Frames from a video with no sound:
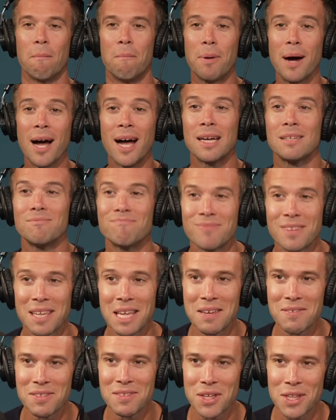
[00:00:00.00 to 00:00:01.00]
But
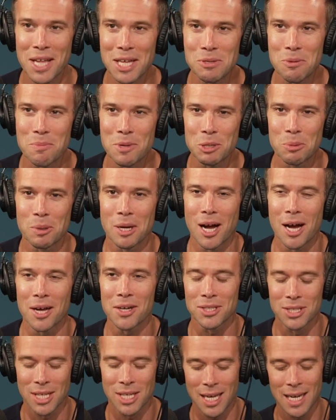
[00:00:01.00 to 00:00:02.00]
even though that's what Mitch
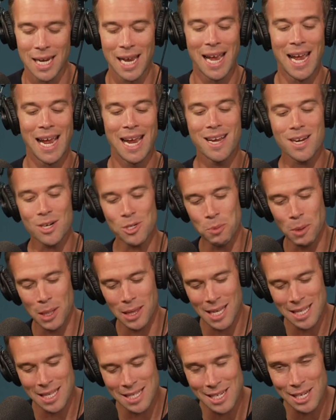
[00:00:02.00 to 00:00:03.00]
McConnell said, here's
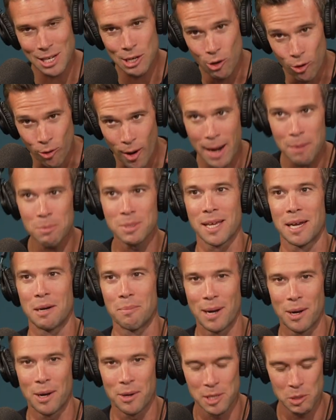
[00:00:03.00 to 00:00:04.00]
what Lindsey Graham said
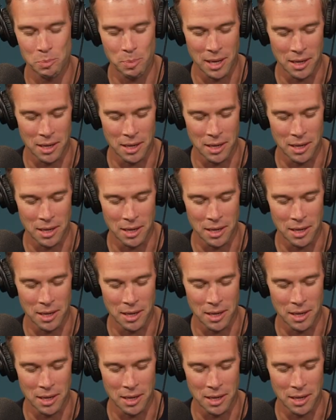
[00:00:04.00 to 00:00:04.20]
about his